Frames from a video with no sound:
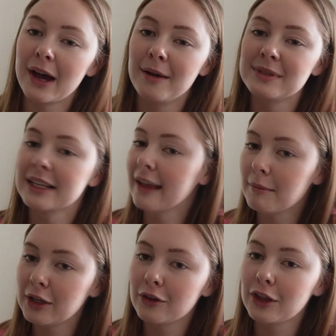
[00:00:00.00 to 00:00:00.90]
um, to let
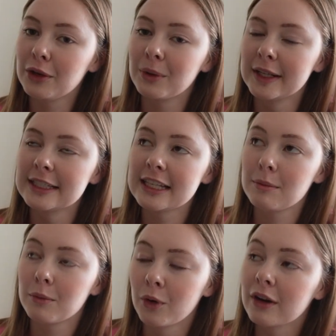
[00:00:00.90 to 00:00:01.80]
me know that you want to see
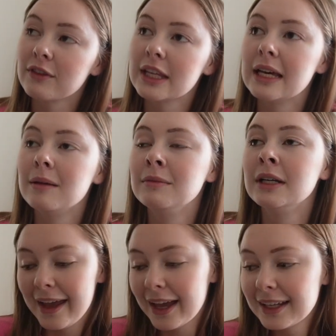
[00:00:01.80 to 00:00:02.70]
more of
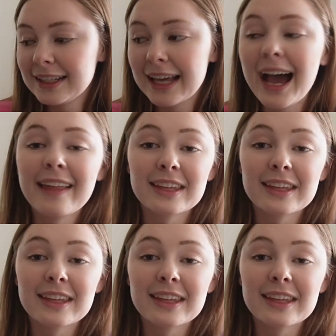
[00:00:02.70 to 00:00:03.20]
them. And yeah,